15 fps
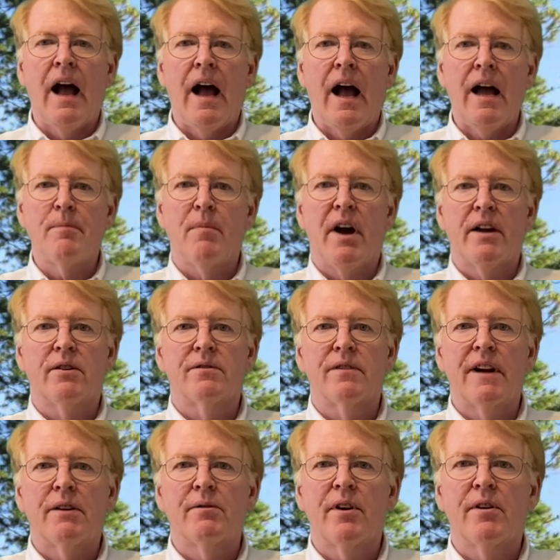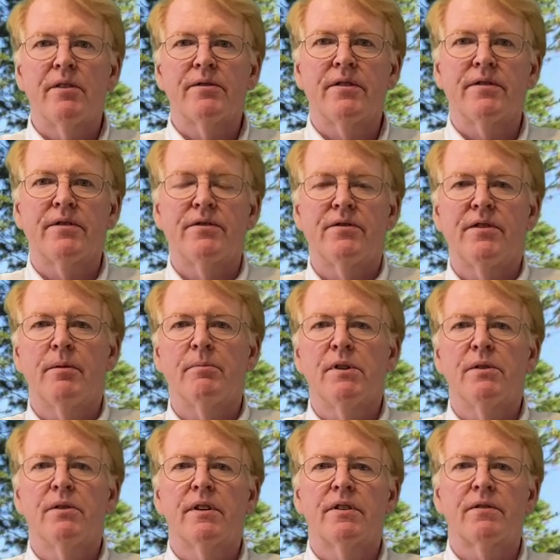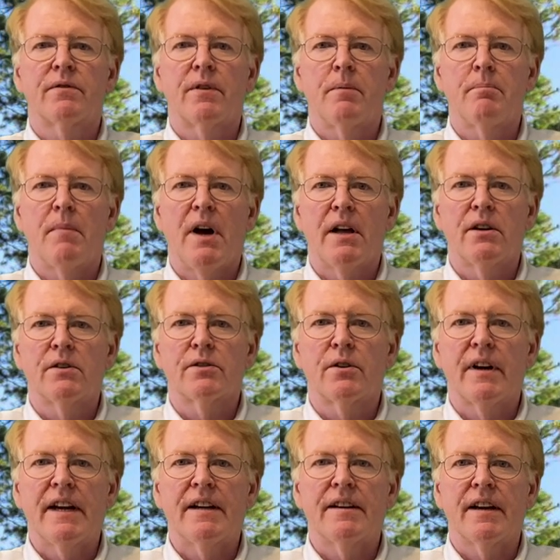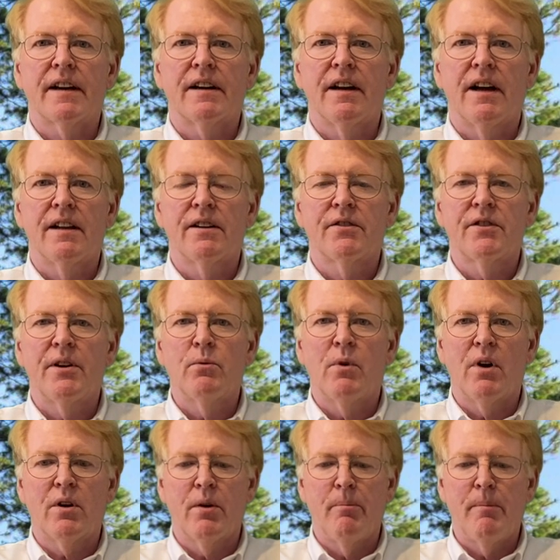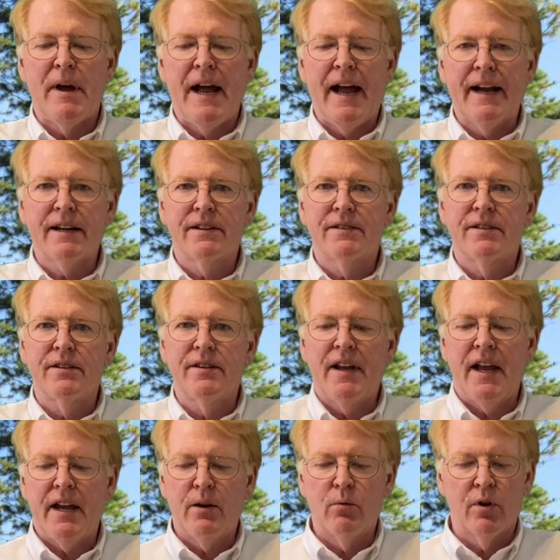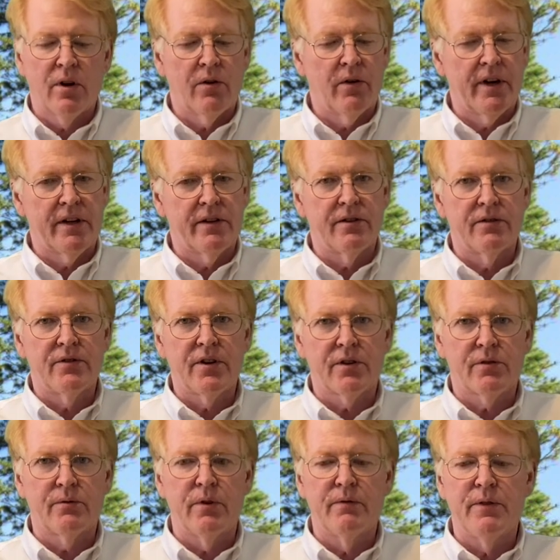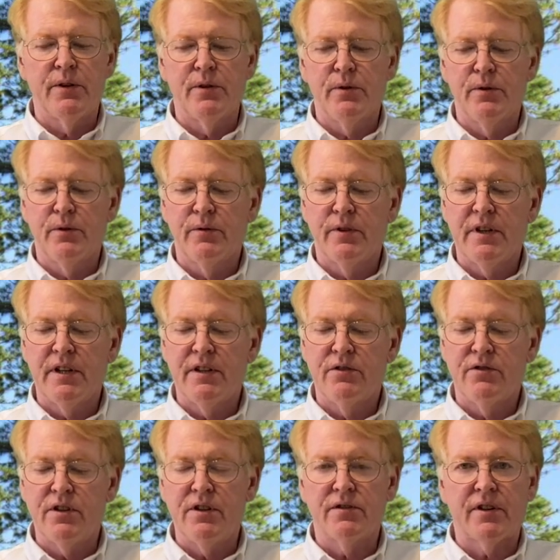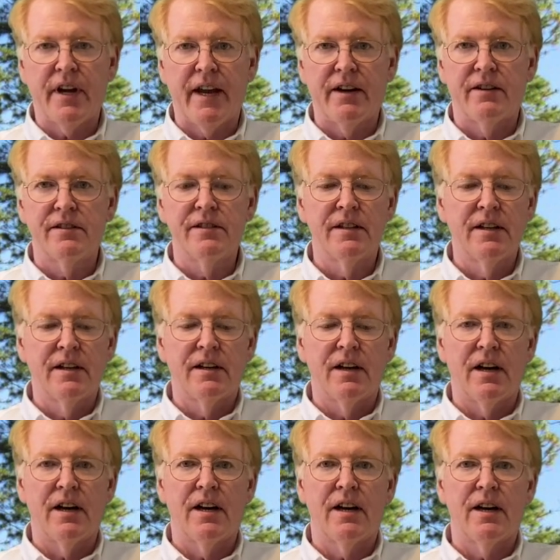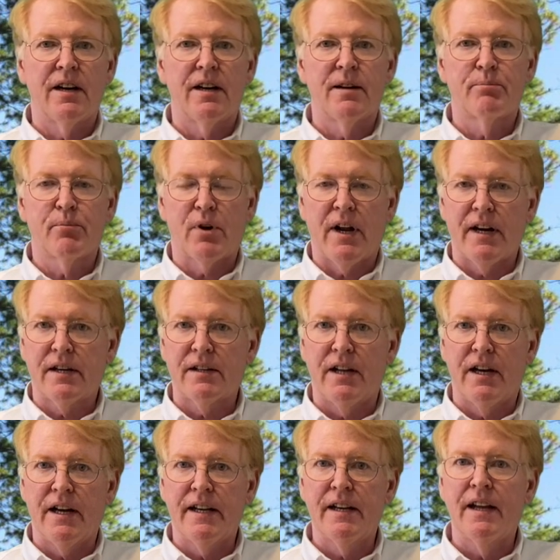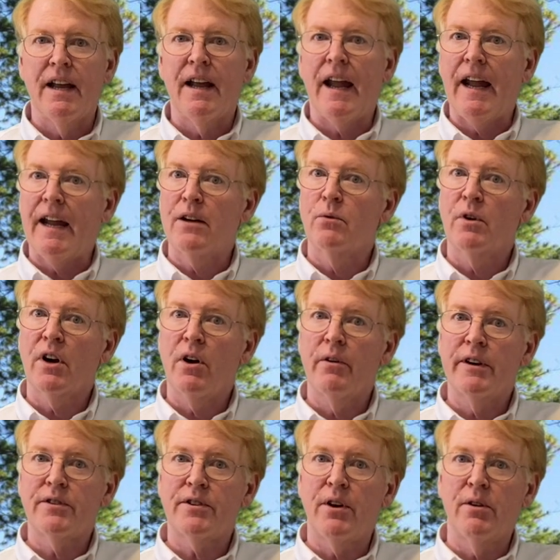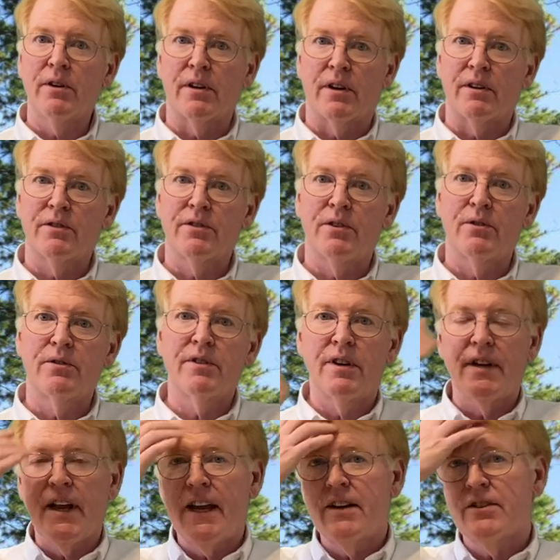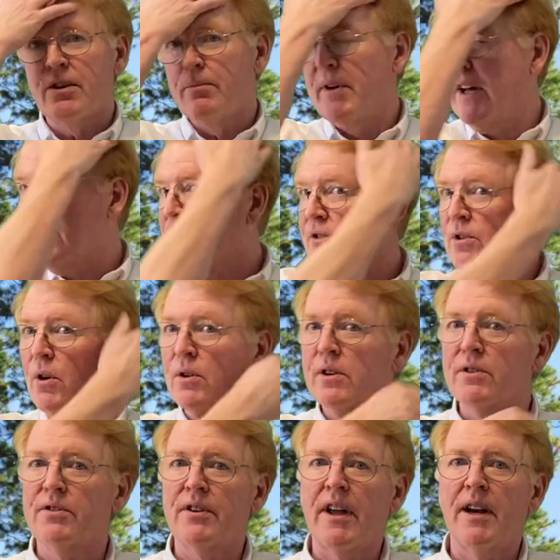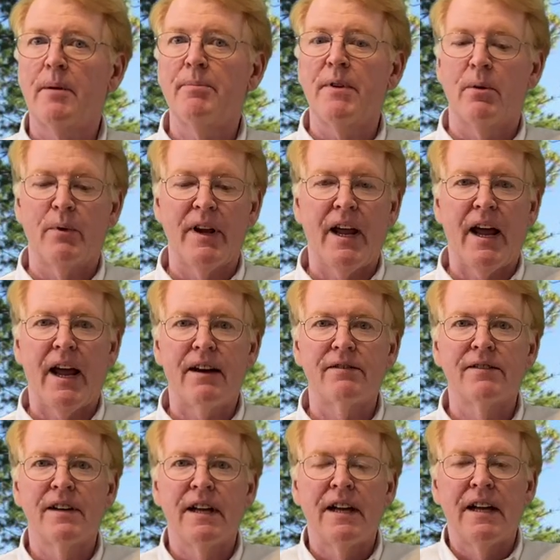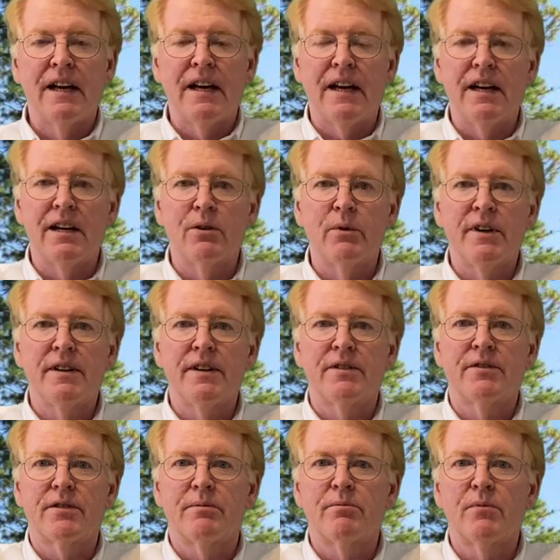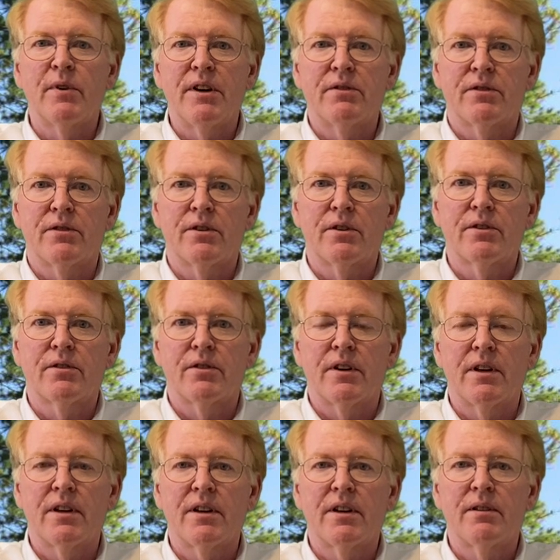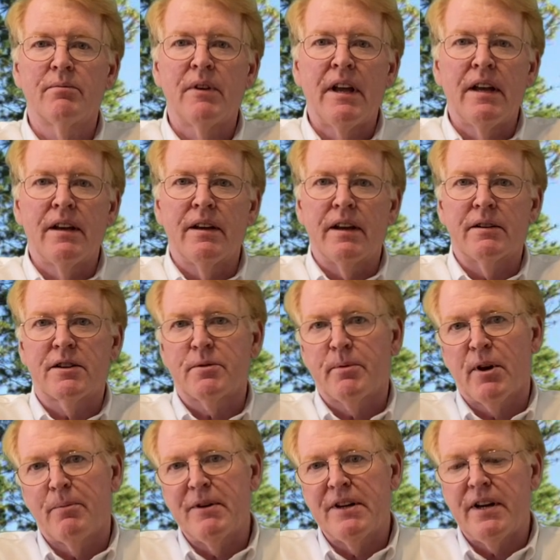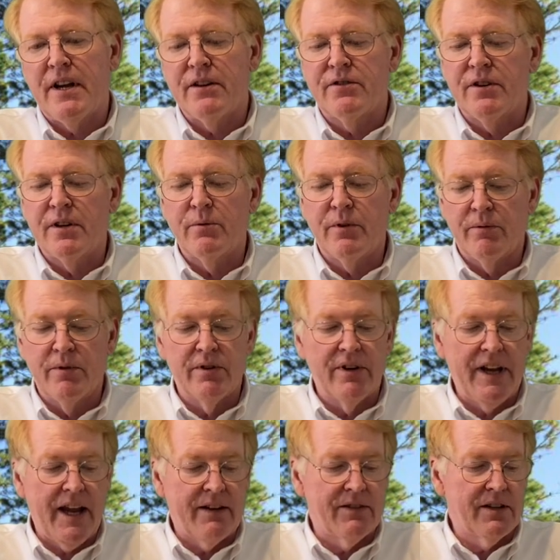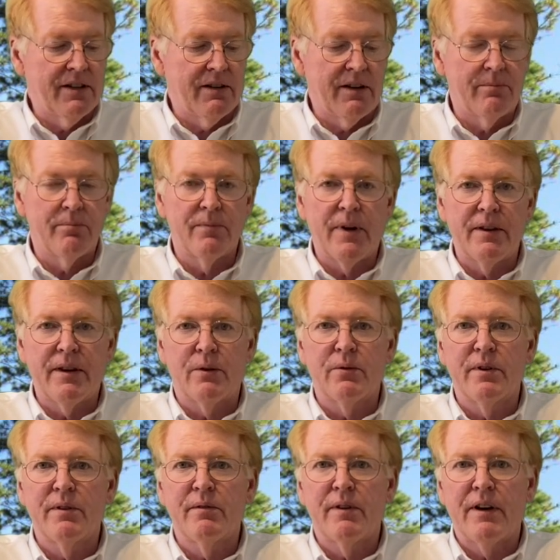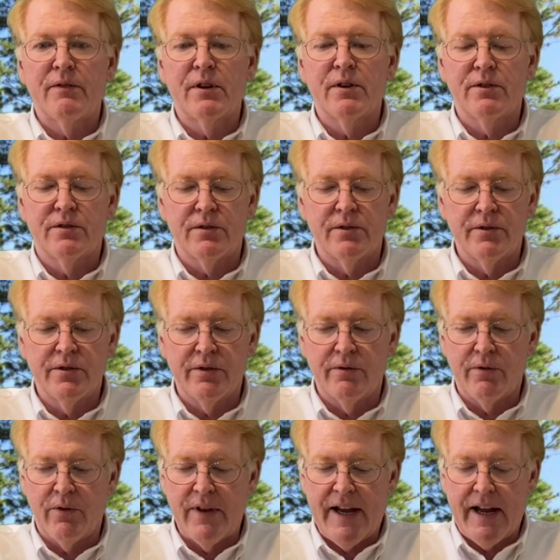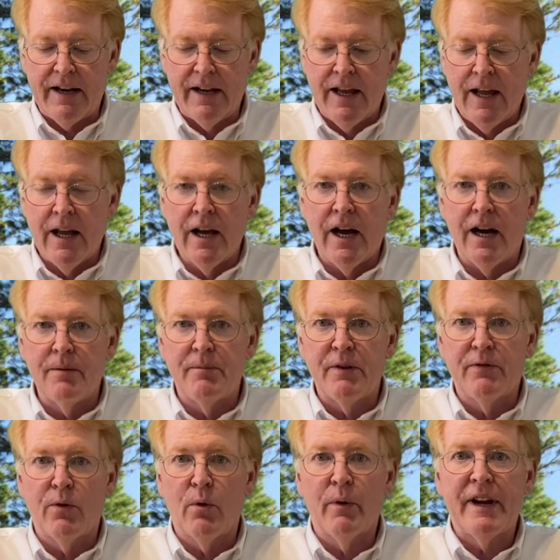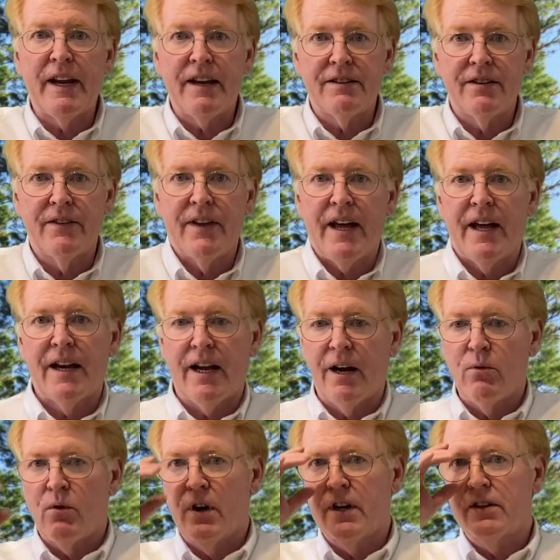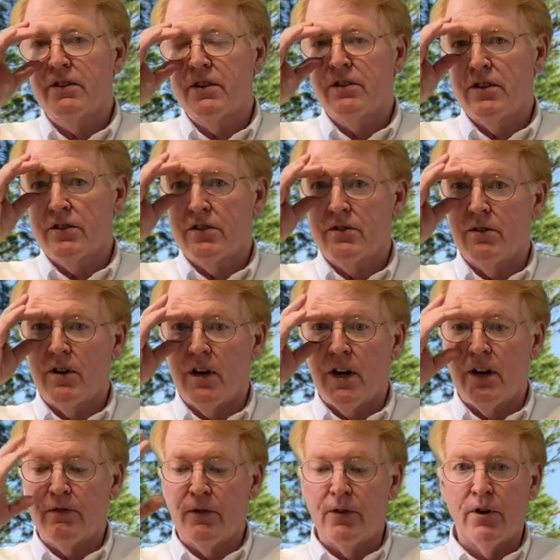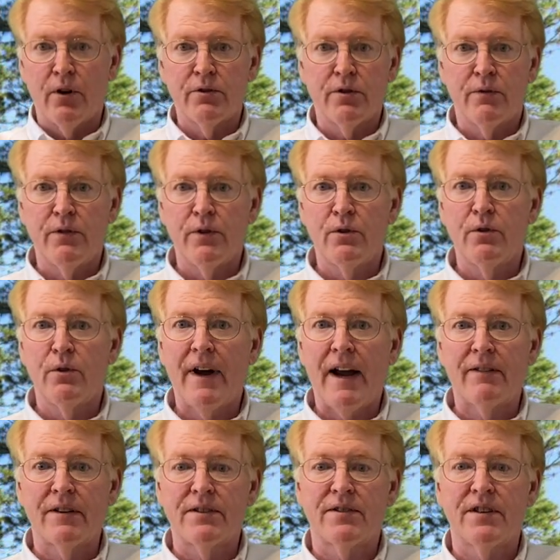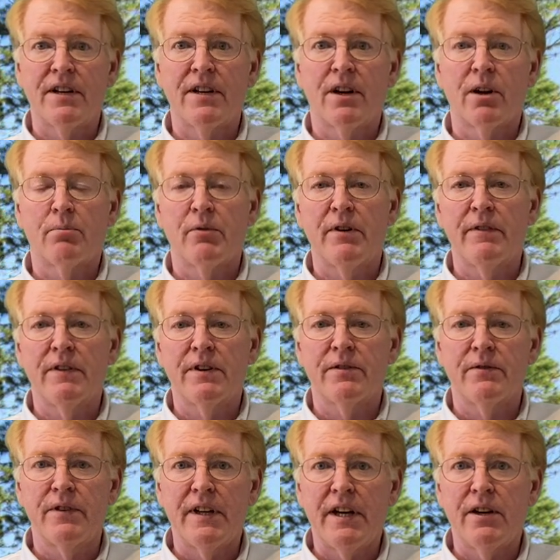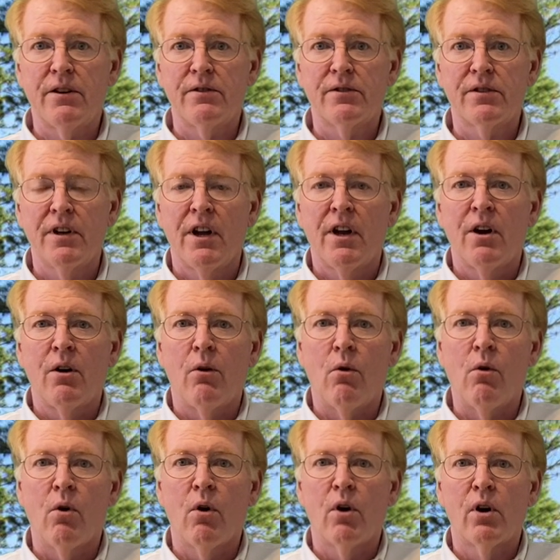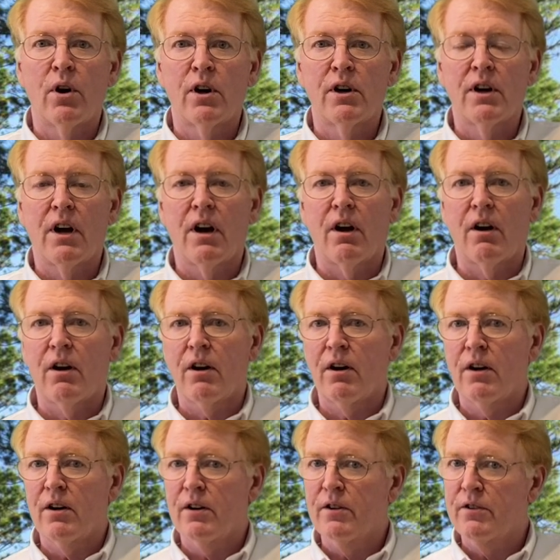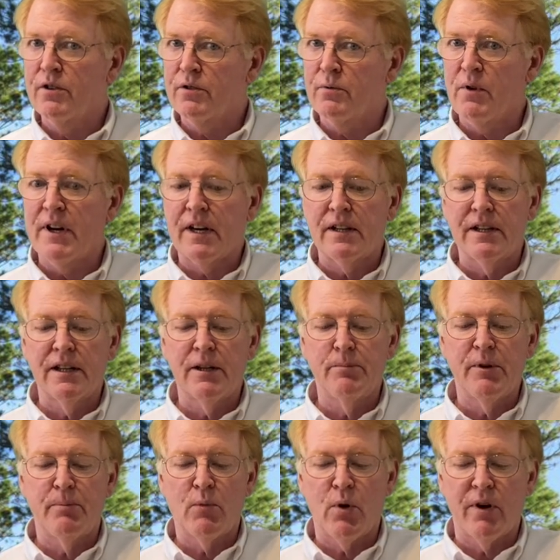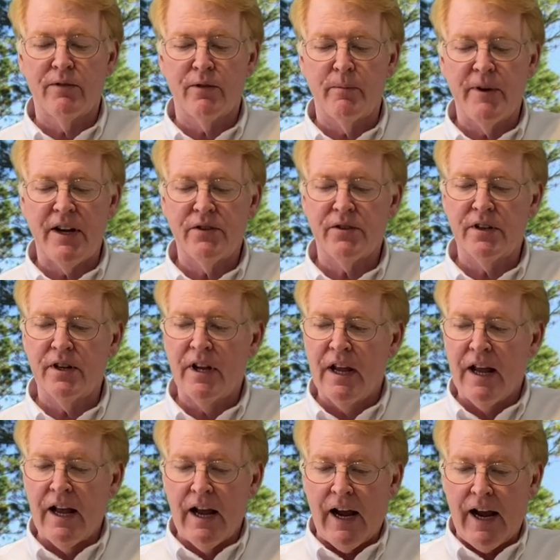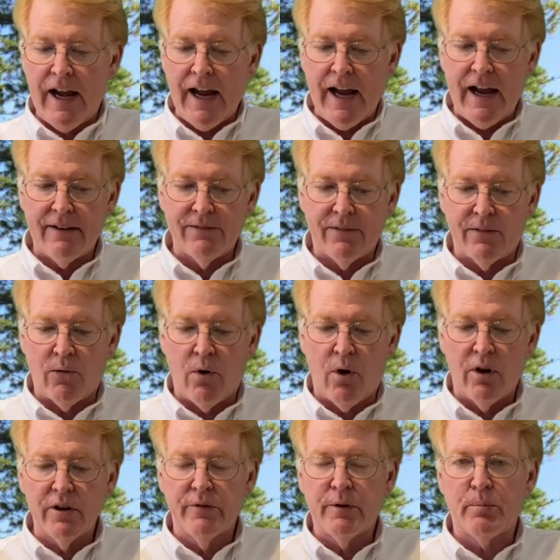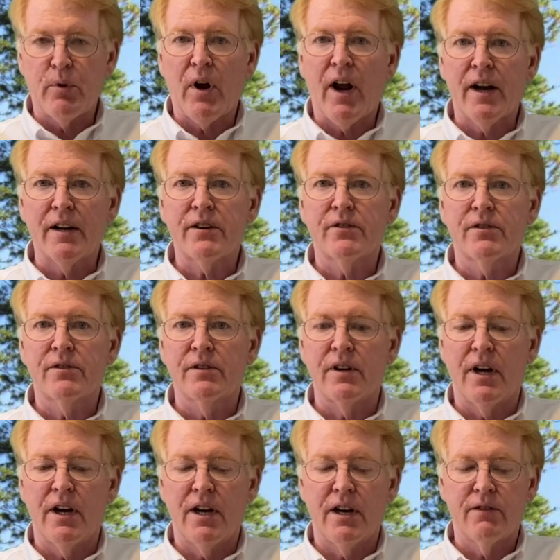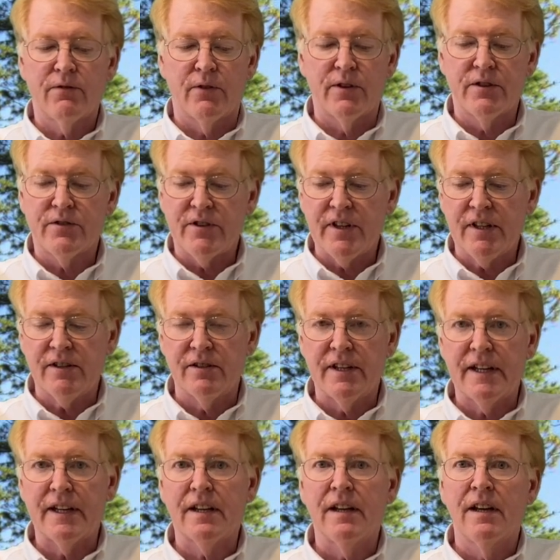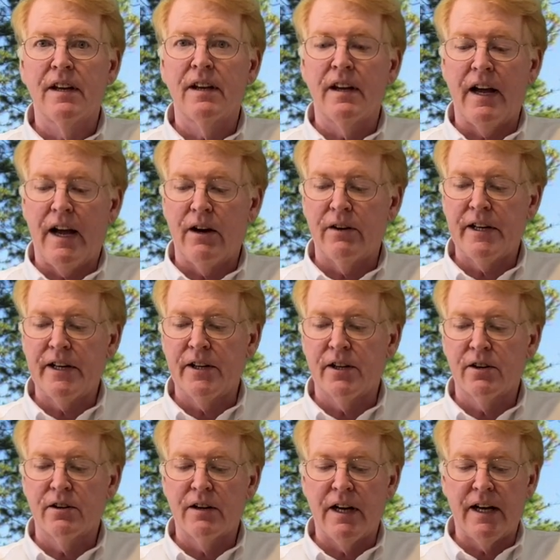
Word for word: Hi, model railroaders. This is Jim Lewis from Model Train Technology. Welcome back. Today we're going to just review the G-Scale uh, product line and we're going solar. So today is about a solar setup that we have. Uh, we did some research uh, and experimentation and we really have a, a, I think we have a good solution for that. Uh, before we get to that, I wanted to just, uh, for those of you who haven't seen our previous videos, or are just wanting a little bit more information, I have all of the products uh, for the signaling out here.